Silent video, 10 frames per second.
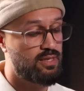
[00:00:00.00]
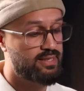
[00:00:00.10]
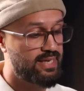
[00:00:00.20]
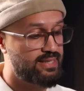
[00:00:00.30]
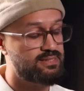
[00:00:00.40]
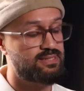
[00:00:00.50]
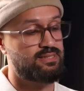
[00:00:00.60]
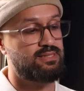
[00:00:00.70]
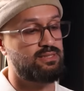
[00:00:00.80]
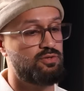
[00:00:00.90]

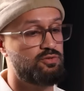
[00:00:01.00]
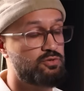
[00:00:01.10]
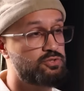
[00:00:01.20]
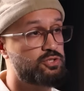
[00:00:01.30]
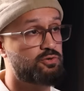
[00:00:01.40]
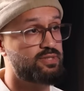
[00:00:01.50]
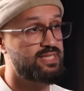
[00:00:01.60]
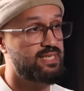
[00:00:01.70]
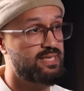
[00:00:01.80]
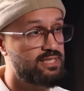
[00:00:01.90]
against those who
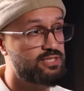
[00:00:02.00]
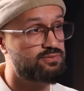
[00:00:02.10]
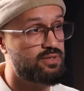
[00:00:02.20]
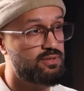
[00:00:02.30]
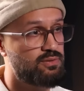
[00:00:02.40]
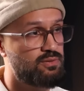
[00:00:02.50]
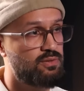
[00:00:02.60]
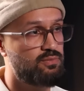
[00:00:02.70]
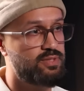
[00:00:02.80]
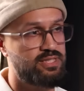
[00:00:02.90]
critique Israel,
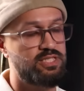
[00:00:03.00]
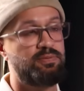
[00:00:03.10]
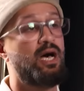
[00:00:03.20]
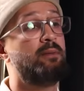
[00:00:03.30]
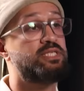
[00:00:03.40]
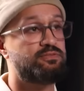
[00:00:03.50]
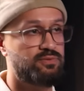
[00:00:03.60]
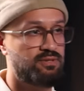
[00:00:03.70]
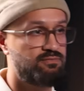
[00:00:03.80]
we see this purposeful